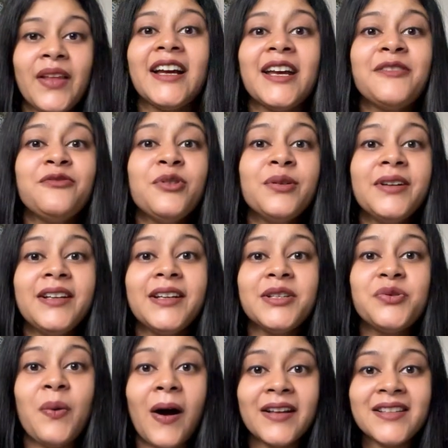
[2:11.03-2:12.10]
If you're an
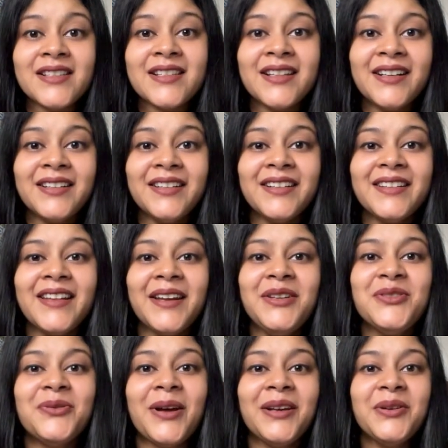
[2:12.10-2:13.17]
advanced learner, then
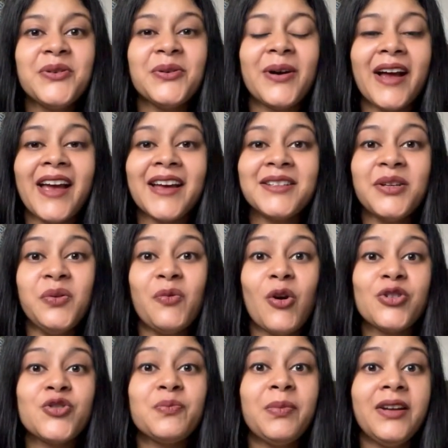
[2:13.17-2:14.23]
you can go ahead and
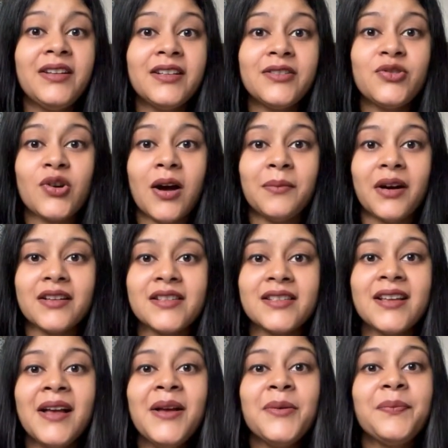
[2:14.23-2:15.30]
watch period dramas.
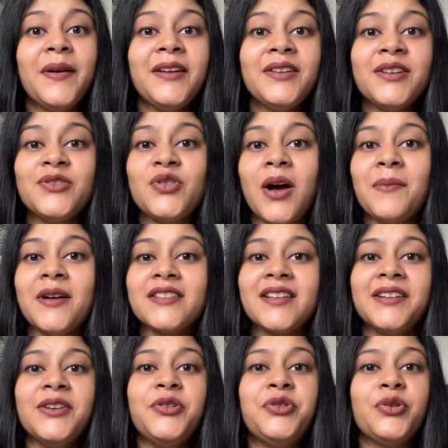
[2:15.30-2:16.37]
Period dramas are
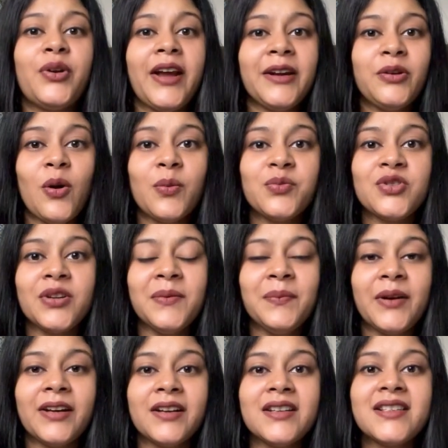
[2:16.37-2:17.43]
a great option
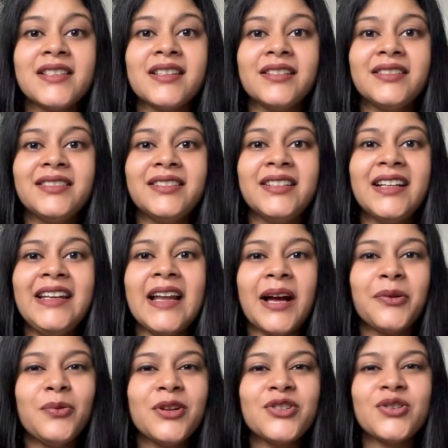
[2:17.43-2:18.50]
because the
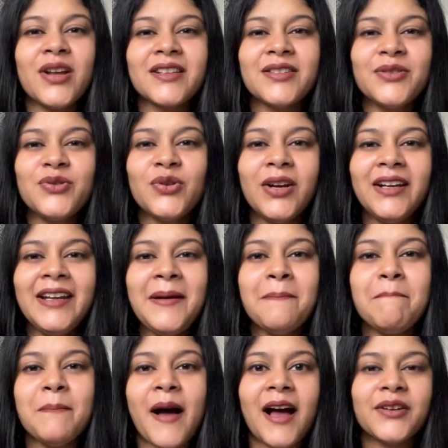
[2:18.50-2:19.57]
language doesn't really
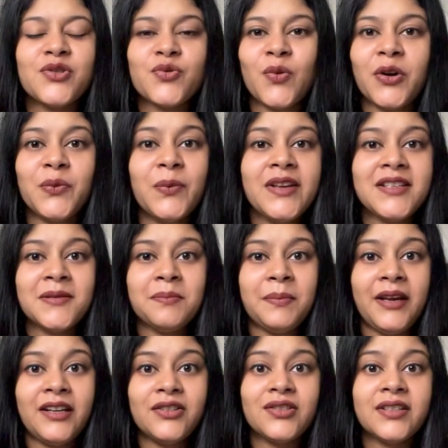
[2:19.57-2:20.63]
match what we
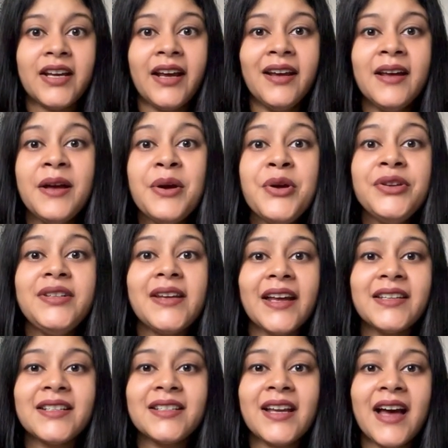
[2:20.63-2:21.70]
speak today,
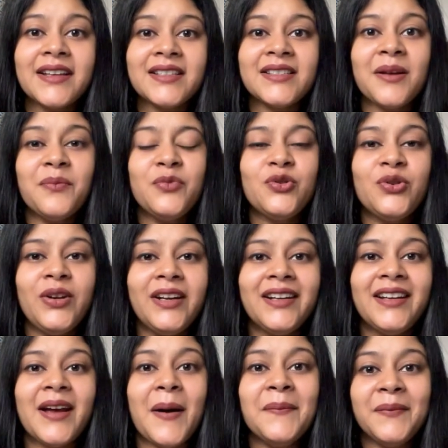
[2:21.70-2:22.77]
yet it has some
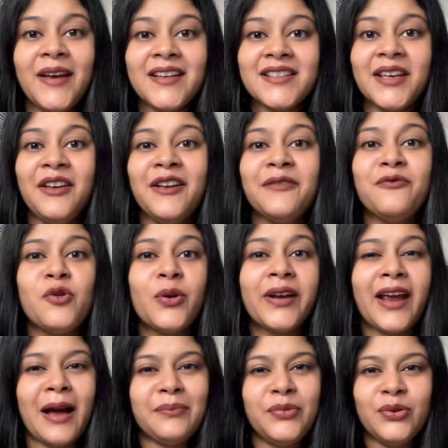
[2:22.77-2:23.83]
really amazing
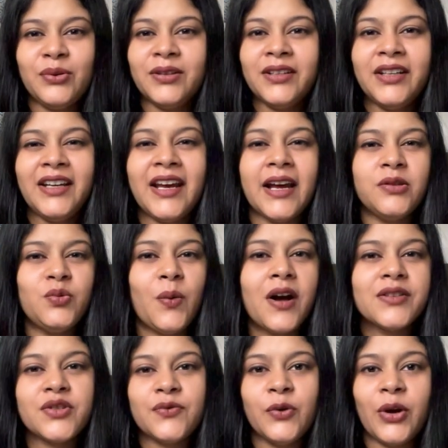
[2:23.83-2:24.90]
vocabulary,
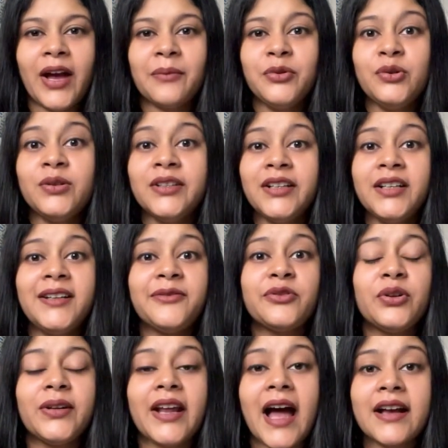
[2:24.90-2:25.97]
advanced vocabulary,
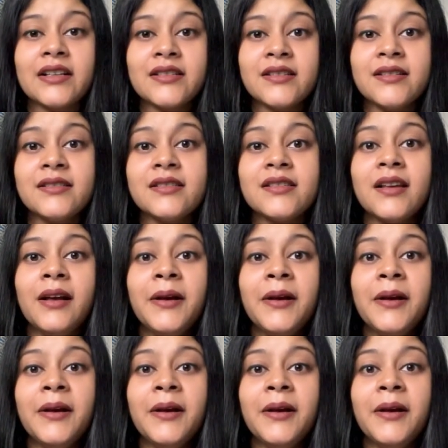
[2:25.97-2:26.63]
different accents.